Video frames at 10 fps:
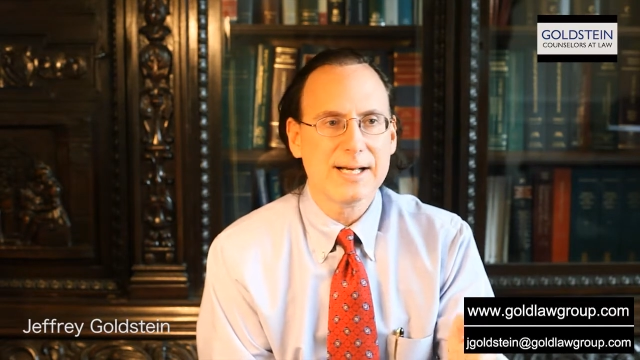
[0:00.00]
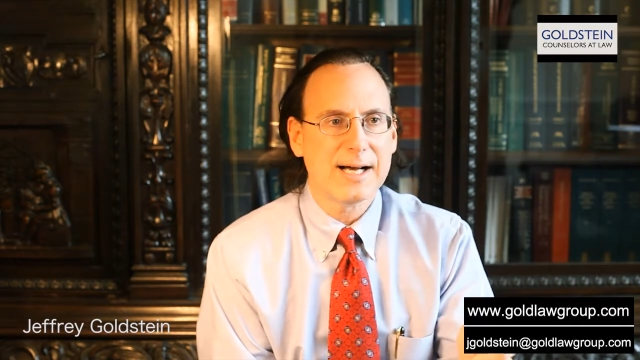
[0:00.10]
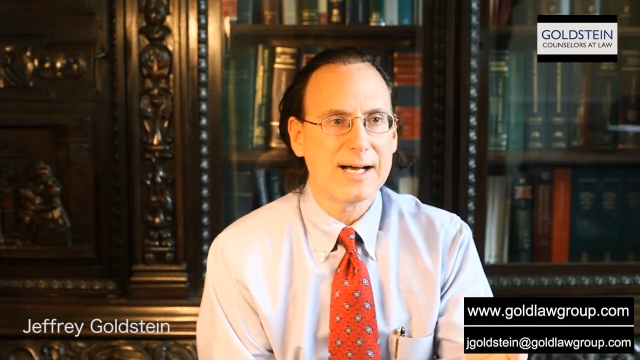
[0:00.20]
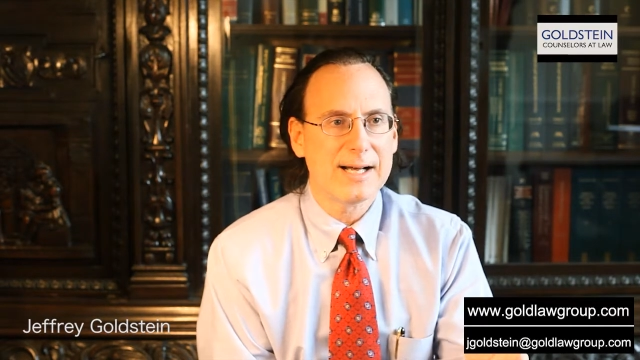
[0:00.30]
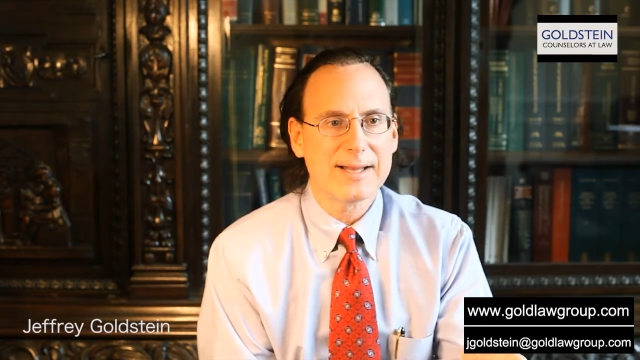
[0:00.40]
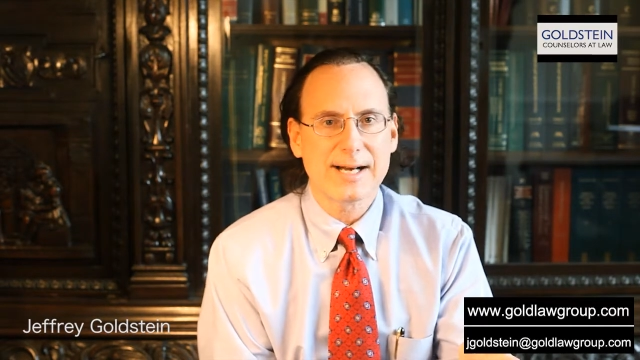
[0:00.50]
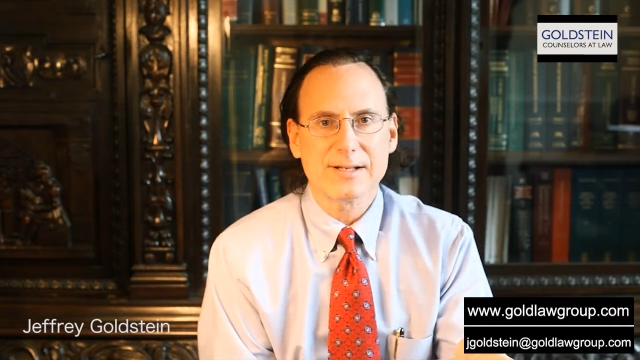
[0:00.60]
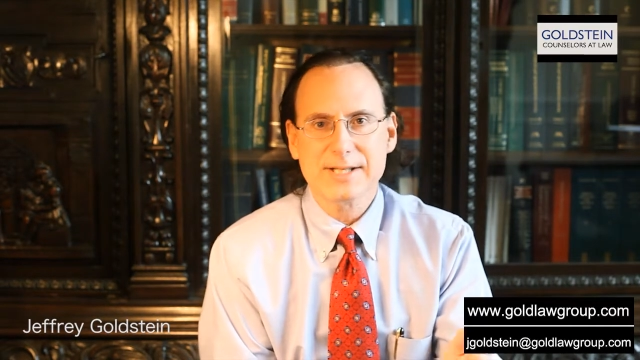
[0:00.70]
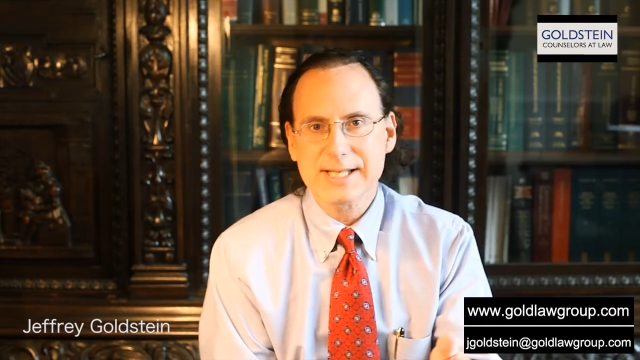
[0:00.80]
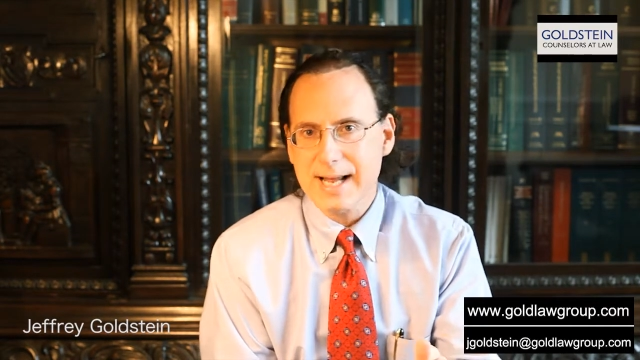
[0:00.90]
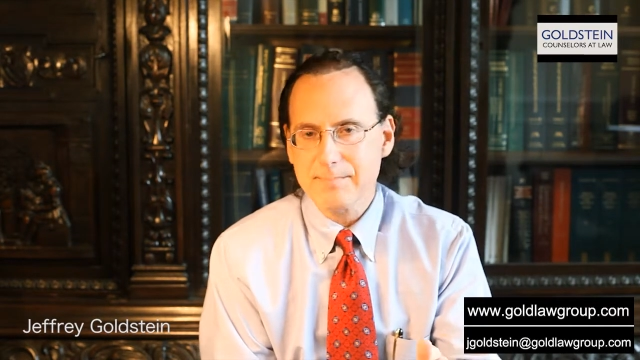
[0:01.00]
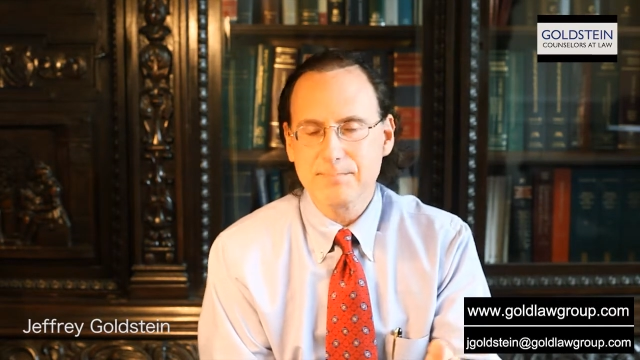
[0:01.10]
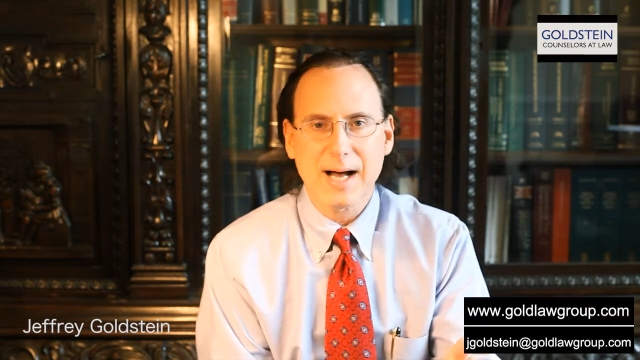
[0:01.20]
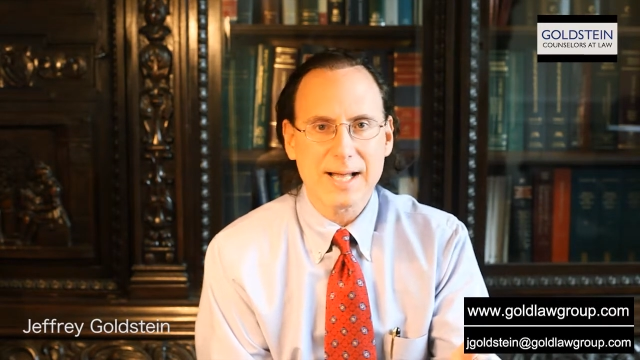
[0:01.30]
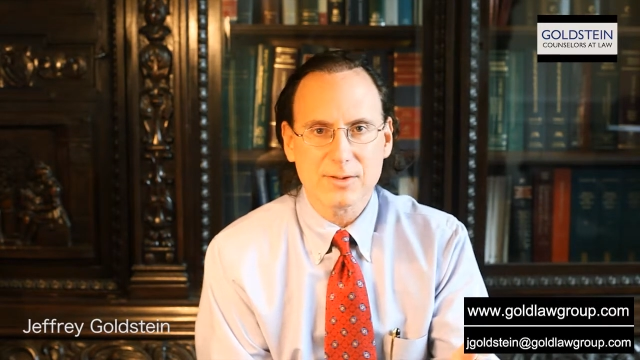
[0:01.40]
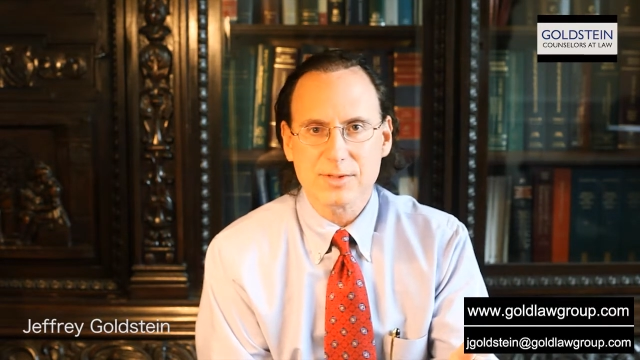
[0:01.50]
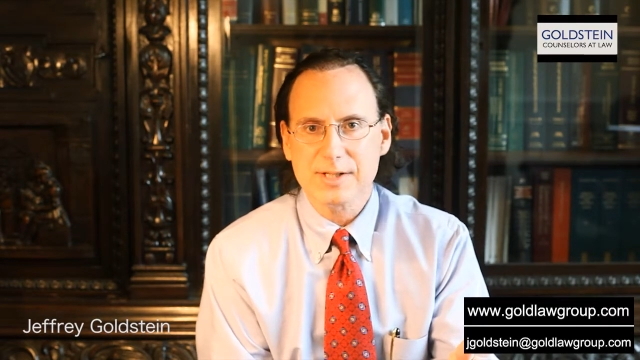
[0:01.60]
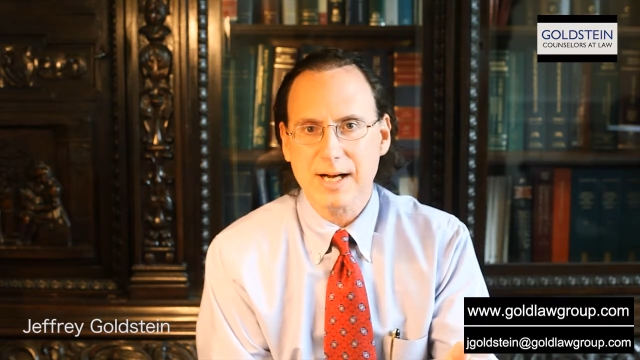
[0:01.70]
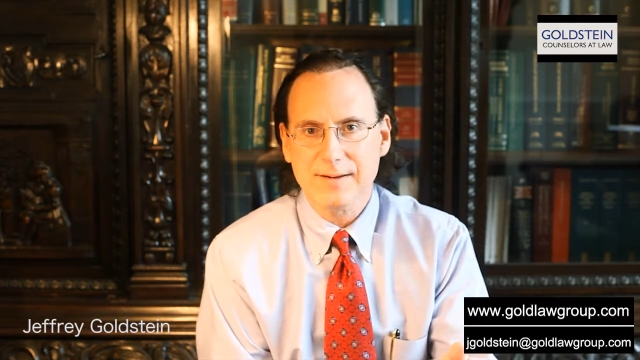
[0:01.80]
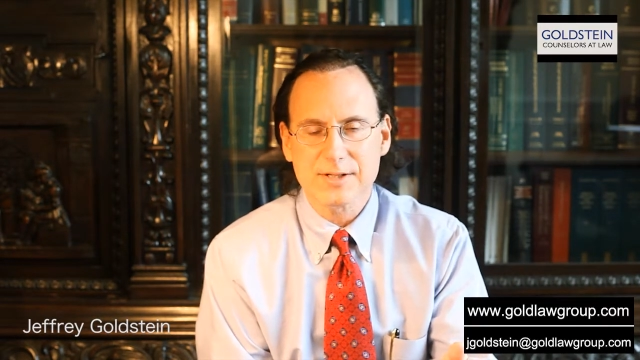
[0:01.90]
that are set by those
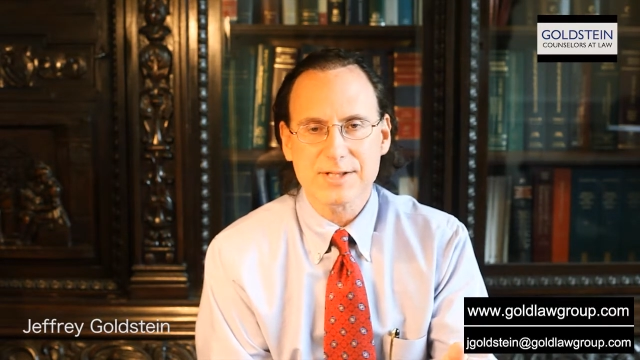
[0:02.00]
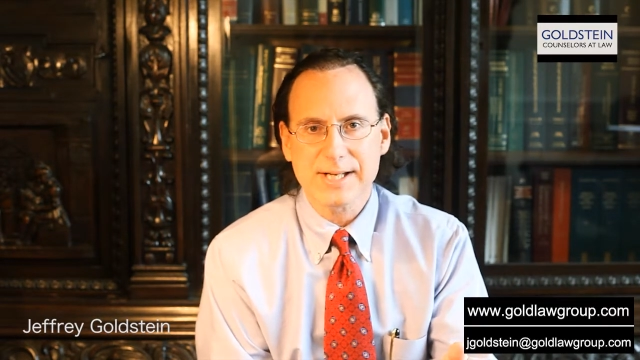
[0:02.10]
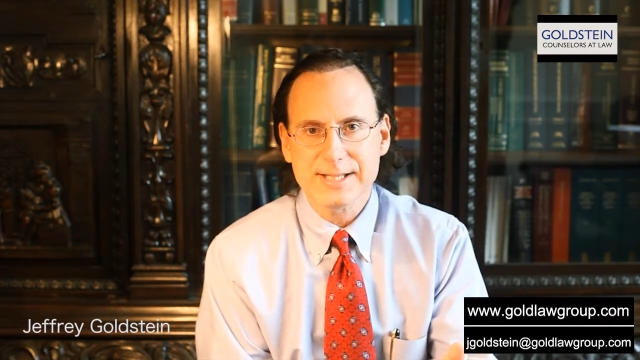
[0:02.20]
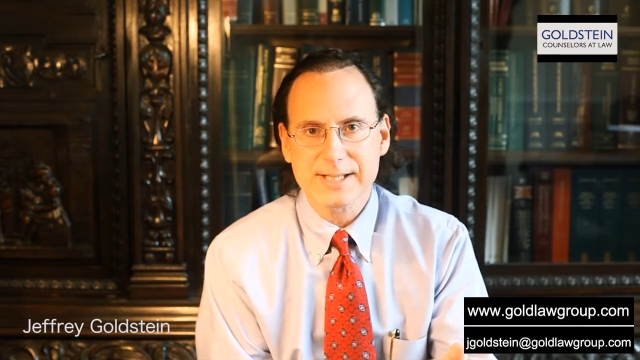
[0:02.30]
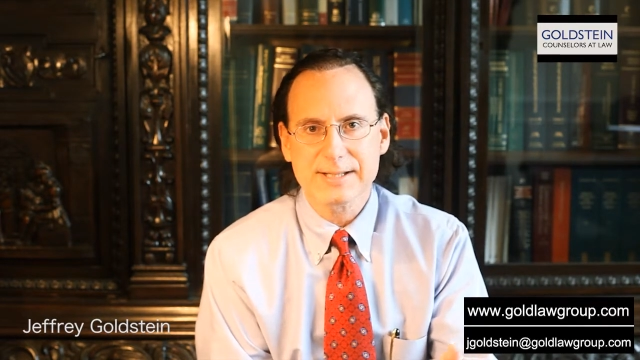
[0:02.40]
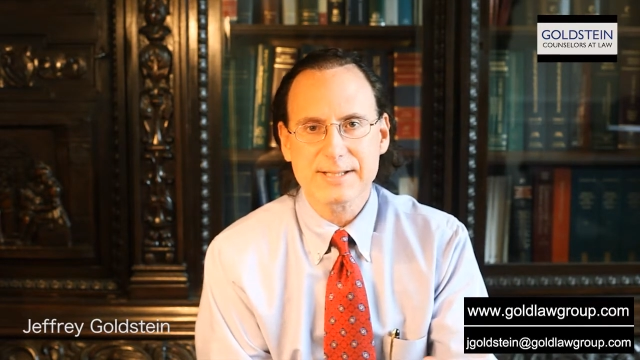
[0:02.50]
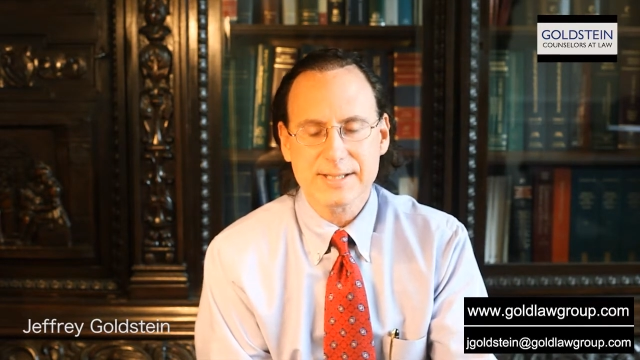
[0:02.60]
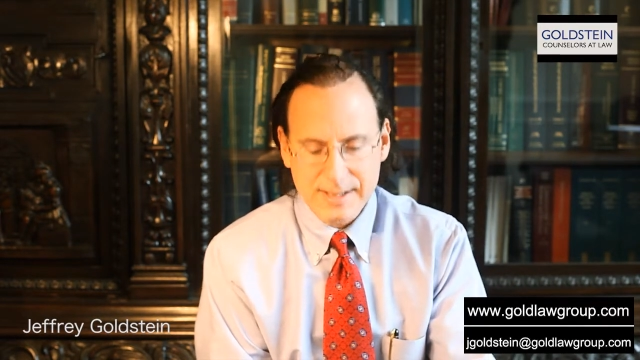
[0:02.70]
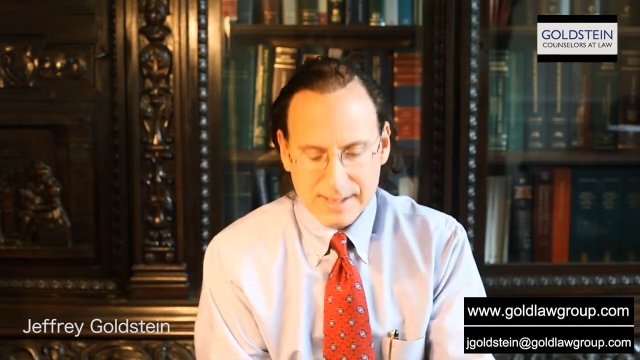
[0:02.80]
conversations.